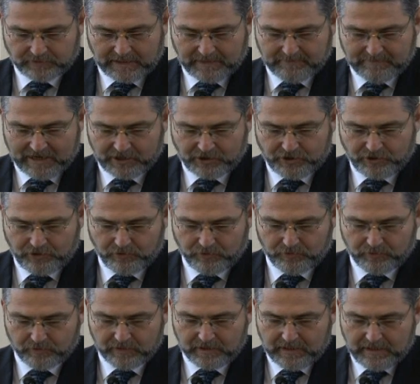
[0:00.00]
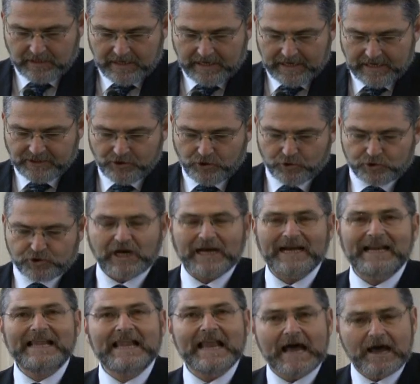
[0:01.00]
among you, and you shall
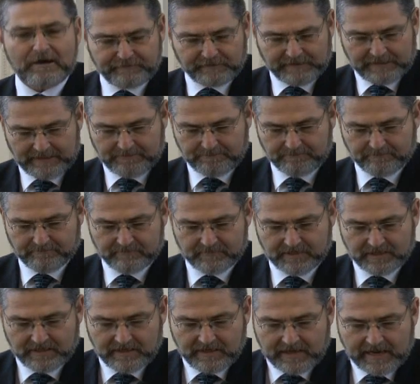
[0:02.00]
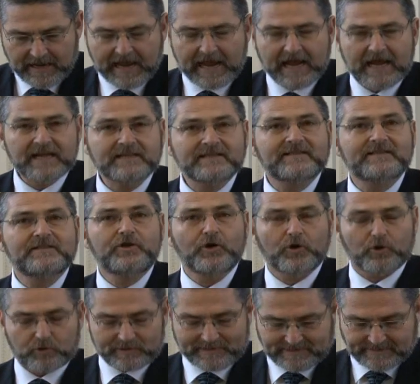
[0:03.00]
love him as
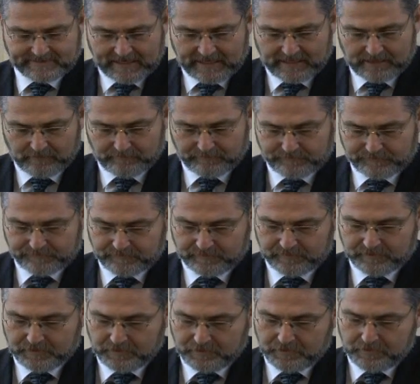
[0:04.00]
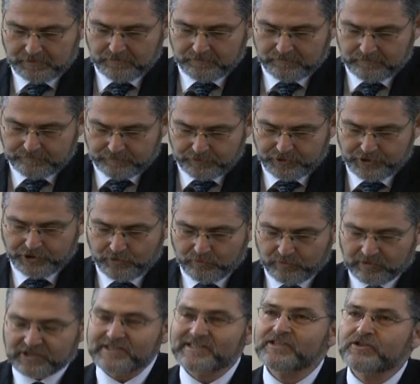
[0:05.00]
yourself, for you
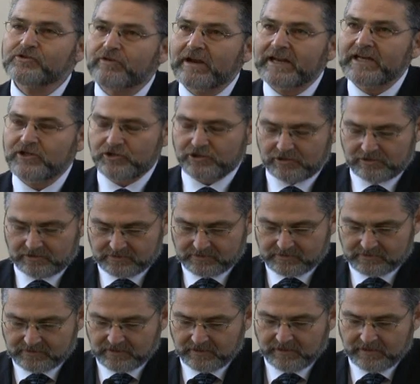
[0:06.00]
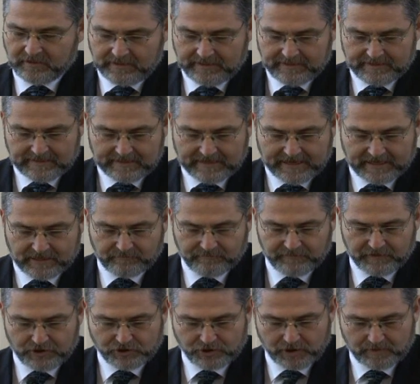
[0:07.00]
were strangers in the land of
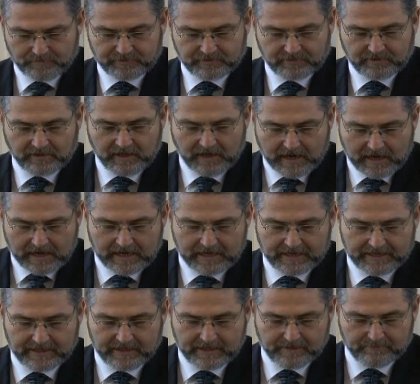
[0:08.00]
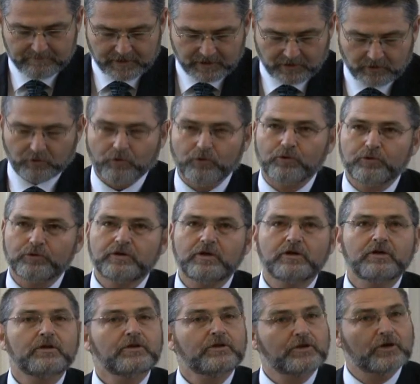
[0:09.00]
Egypt. I am the Lord
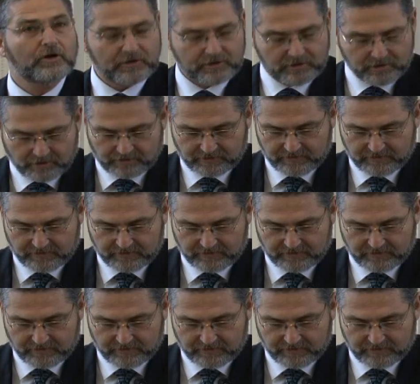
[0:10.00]
your God.